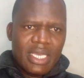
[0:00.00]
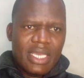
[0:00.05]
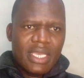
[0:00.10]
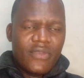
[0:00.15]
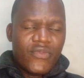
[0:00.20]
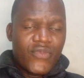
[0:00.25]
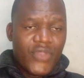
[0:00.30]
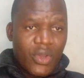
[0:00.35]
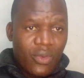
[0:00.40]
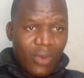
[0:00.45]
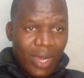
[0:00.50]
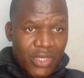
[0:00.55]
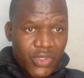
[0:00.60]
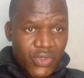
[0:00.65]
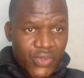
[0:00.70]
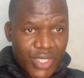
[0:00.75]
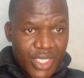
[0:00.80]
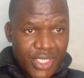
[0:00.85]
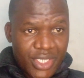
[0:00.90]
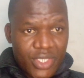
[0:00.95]
if they want
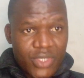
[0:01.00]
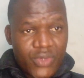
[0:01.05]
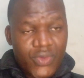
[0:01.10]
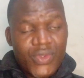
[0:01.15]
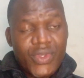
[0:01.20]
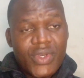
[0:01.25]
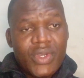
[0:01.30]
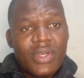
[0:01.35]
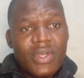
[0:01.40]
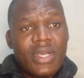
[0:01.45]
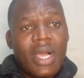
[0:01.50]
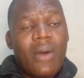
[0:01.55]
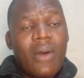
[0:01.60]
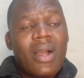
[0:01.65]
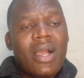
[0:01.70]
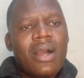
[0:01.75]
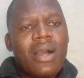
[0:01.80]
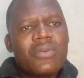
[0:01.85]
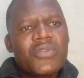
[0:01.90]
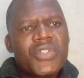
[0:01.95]
to rescue our
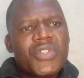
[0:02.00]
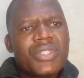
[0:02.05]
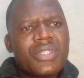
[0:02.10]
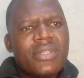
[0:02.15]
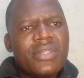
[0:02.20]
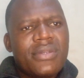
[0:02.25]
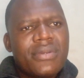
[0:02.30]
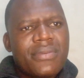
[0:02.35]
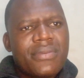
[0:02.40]
country.